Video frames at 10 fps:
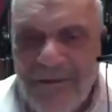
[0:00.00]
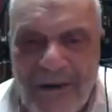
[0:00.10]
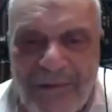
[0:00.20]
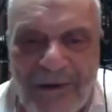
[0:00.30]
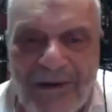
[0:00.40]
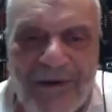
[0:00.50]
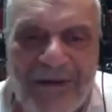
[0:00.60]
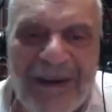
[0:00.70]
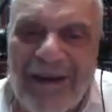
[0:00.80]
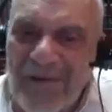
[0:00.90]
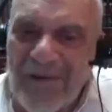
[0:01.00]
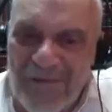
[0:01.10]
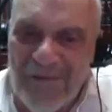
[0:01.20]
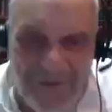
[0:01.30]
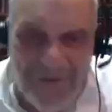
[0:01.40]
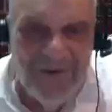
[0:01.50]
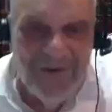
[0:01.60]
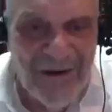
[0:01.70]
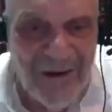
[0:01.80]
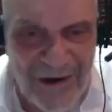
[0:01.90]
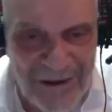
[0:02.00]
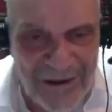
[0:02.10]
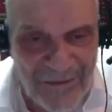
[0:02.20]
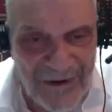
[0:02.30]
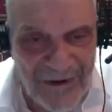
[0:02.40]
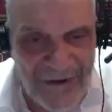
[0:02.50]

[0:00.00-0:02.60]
but because I have a phone, I can call him,